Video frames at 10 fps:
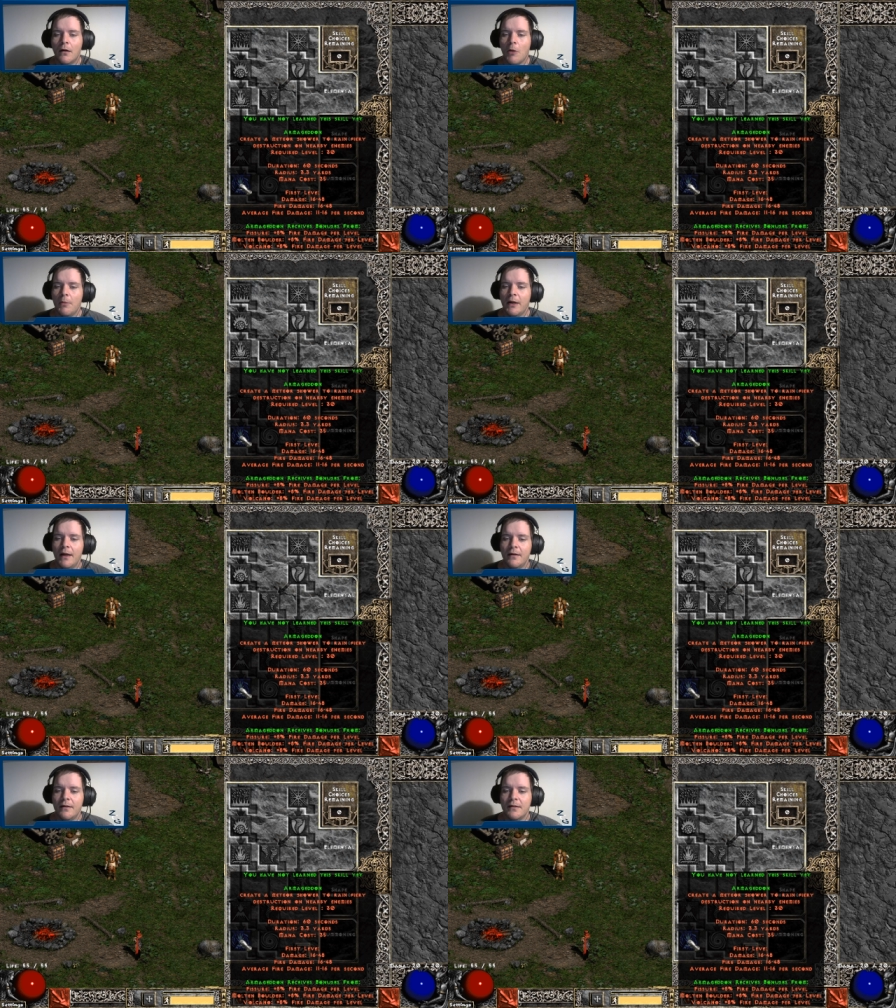
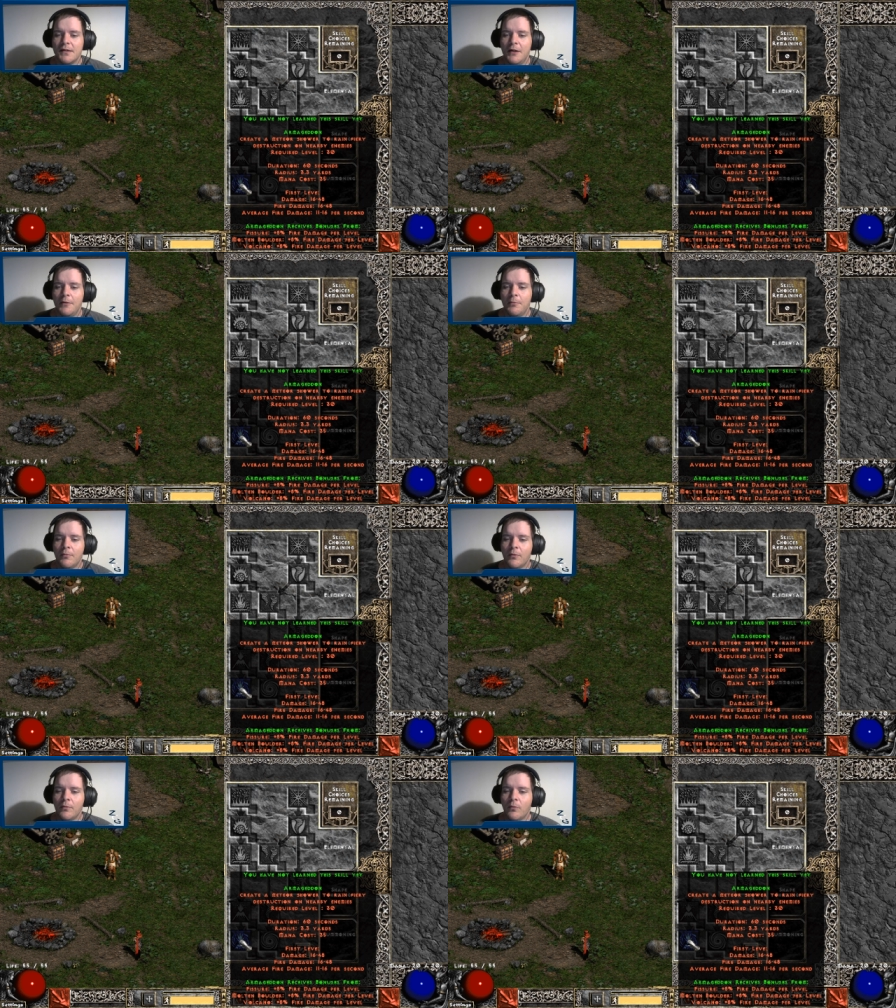Armageddon is a
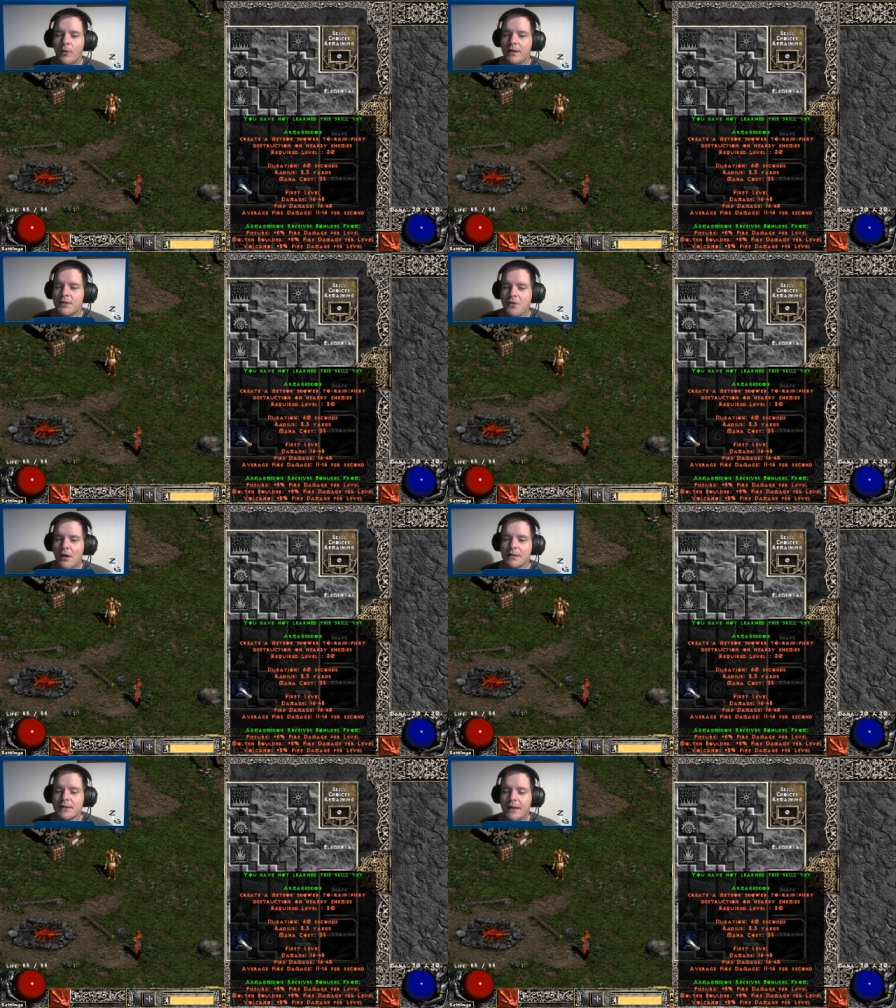really
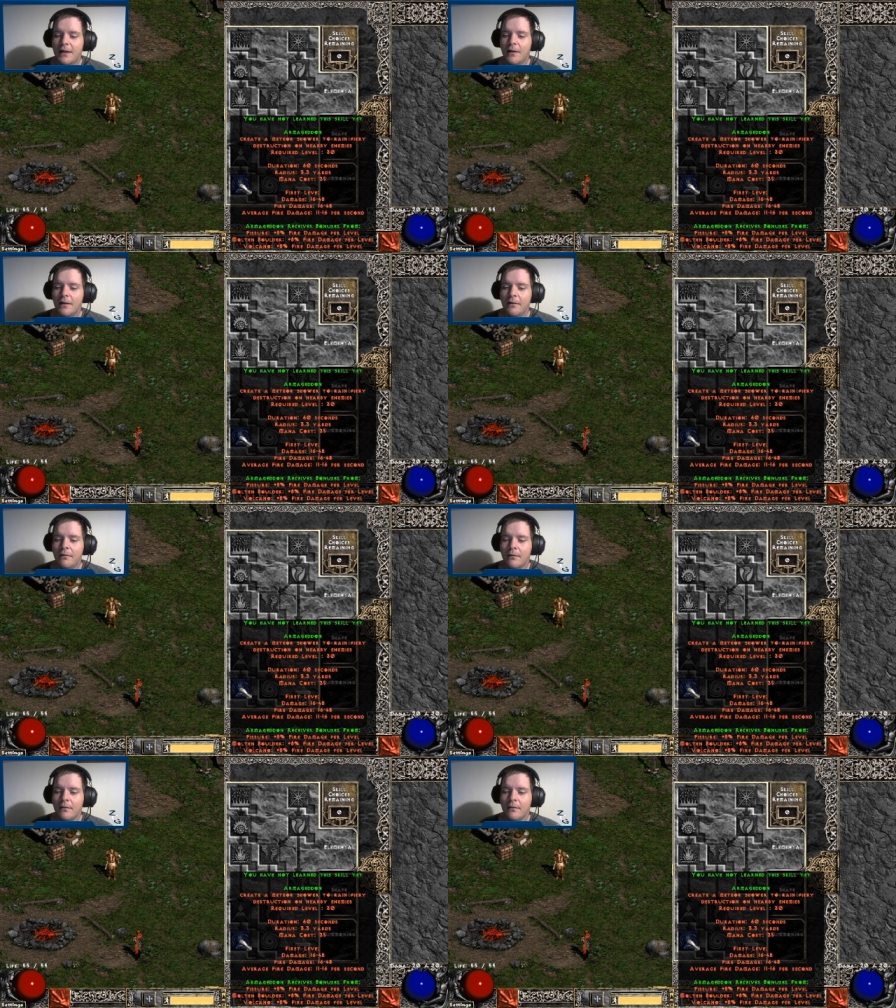strong skill,